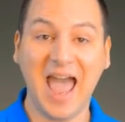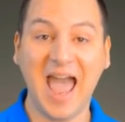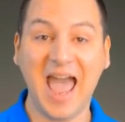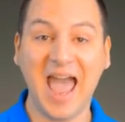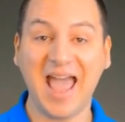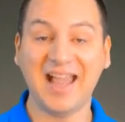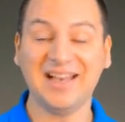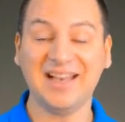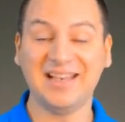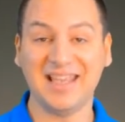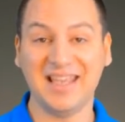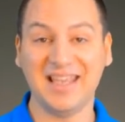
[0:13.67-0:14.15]

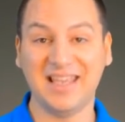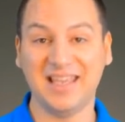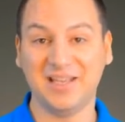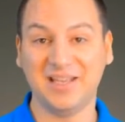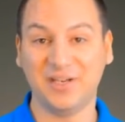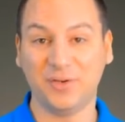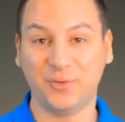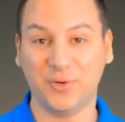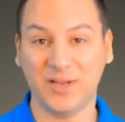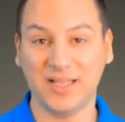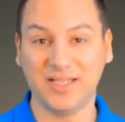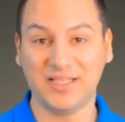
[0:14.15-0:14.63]
and
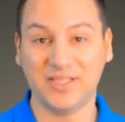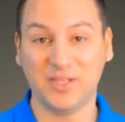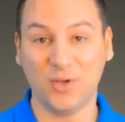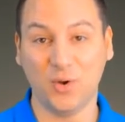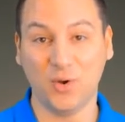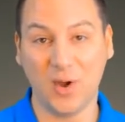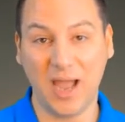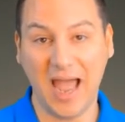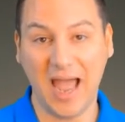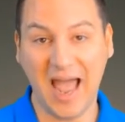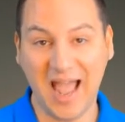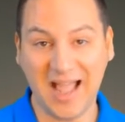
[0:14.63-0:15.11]
increase
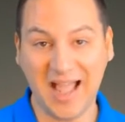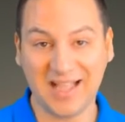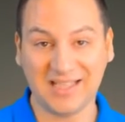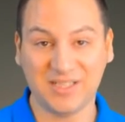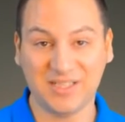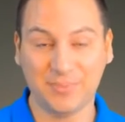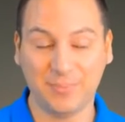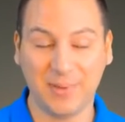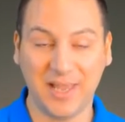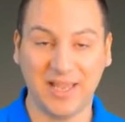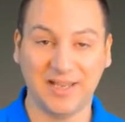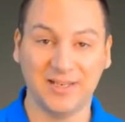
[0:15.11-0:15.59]
your
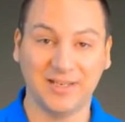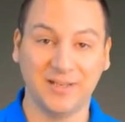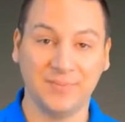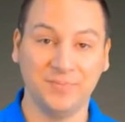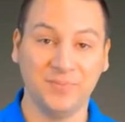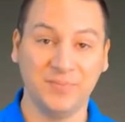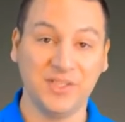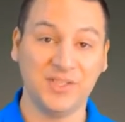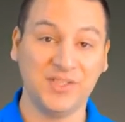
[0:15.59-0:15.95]
ad spend.